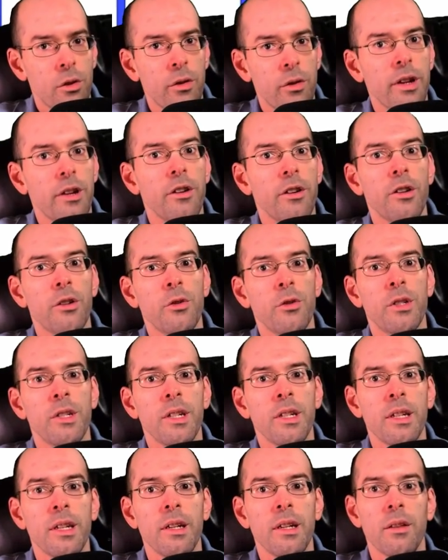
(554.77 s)
that you're
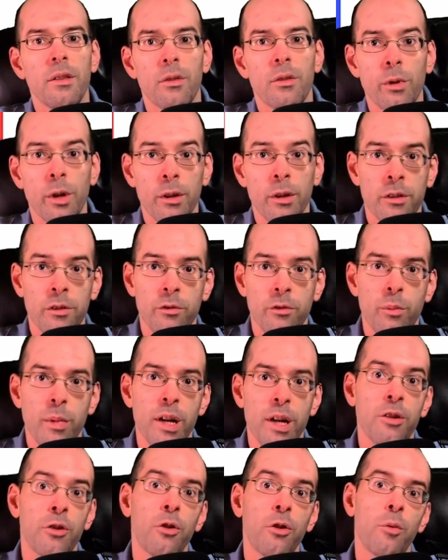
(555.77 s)
using the relative
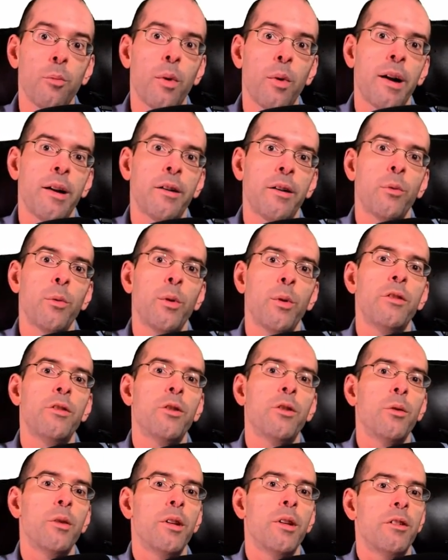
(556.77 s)
major or minor when you
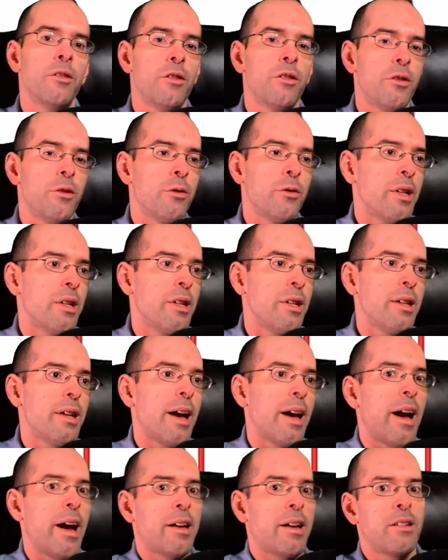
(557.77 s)
don't introduce any
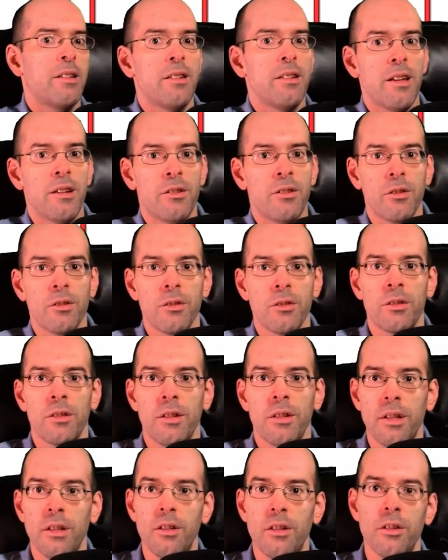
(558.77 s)
accidentals
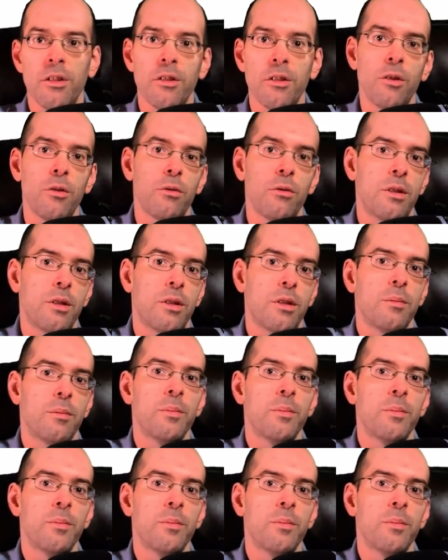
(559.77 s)
into your notes.